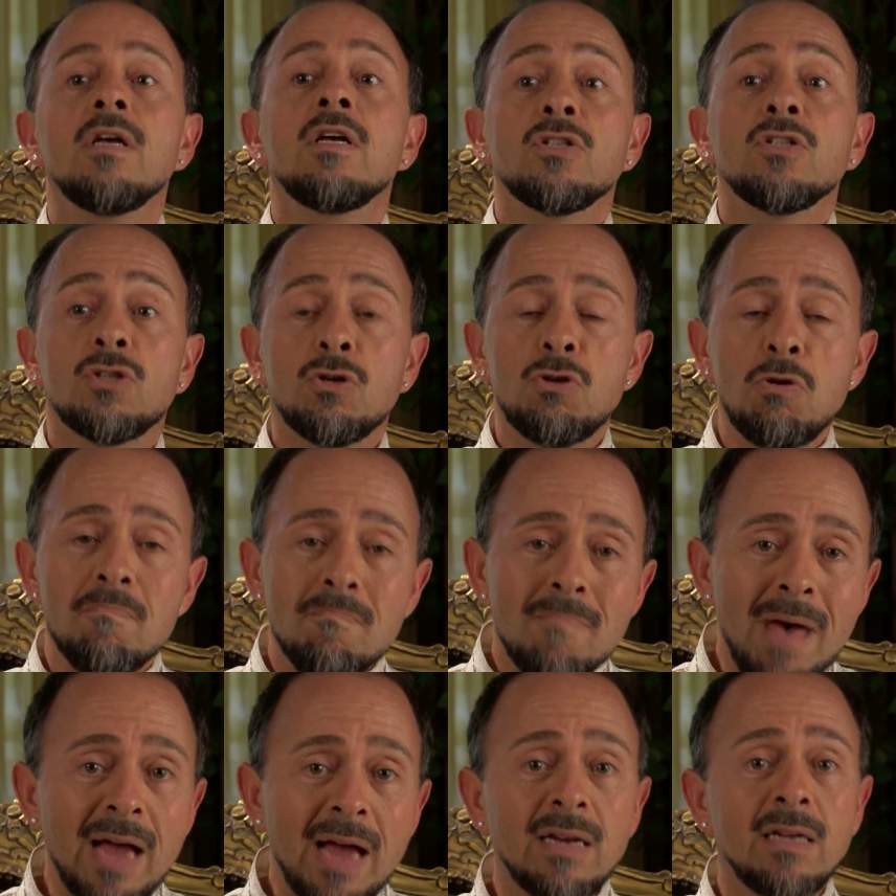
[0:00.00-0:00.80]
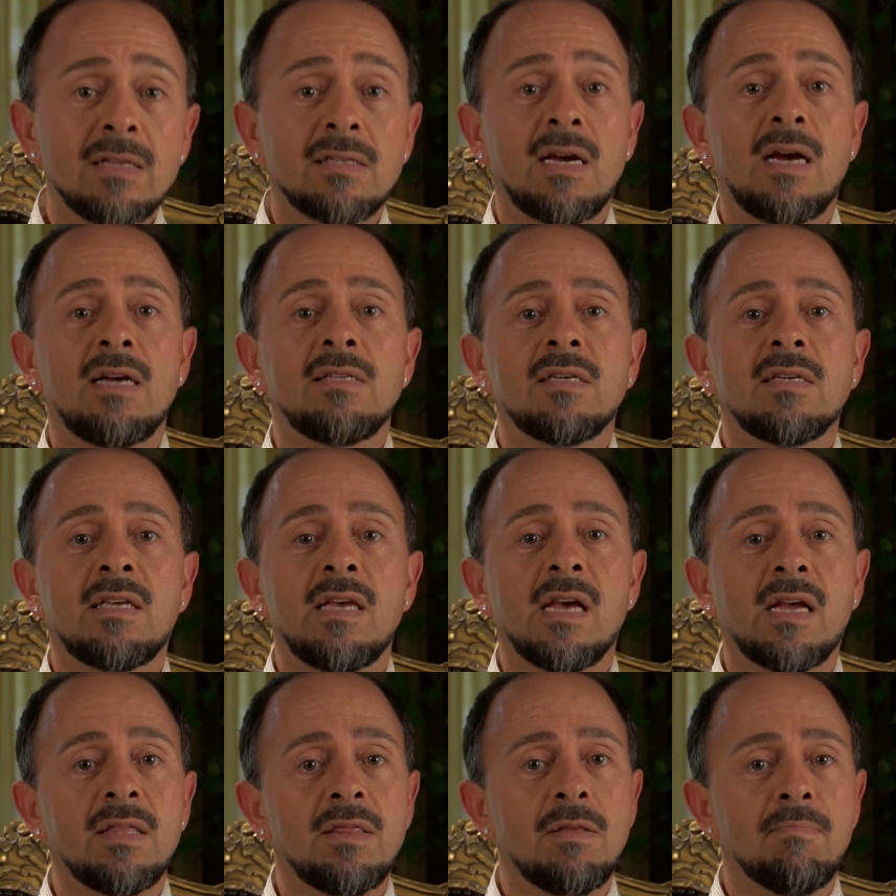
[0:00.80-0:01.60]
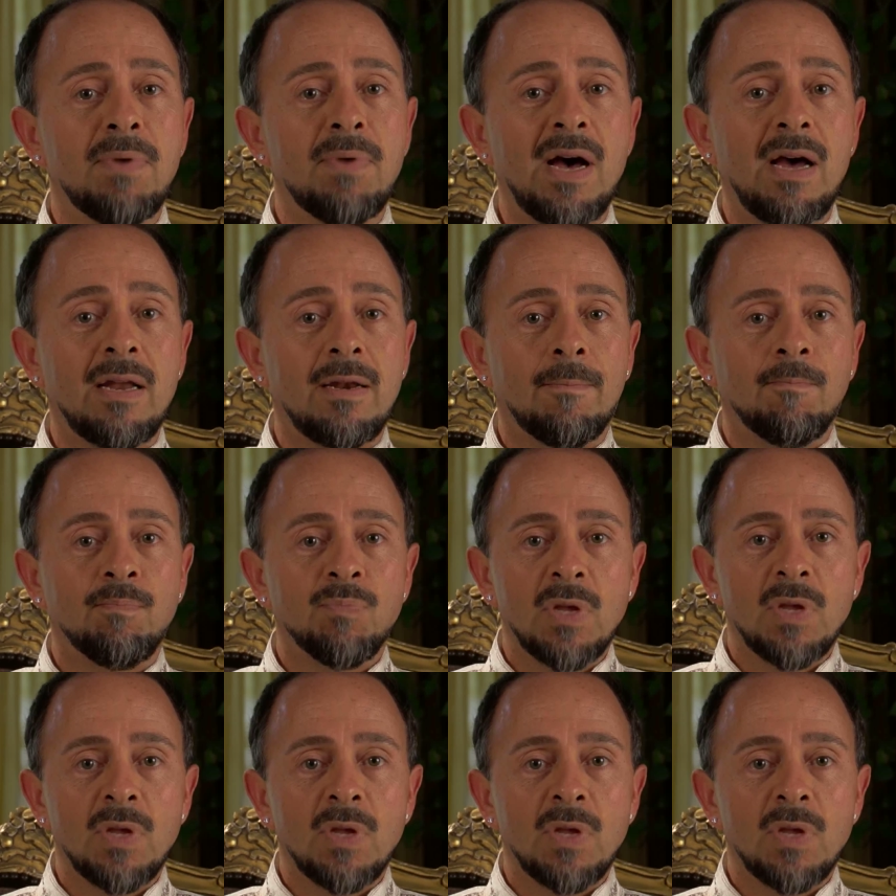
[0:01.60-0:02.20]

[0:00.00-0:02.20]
So you magnetize a kick in the butt.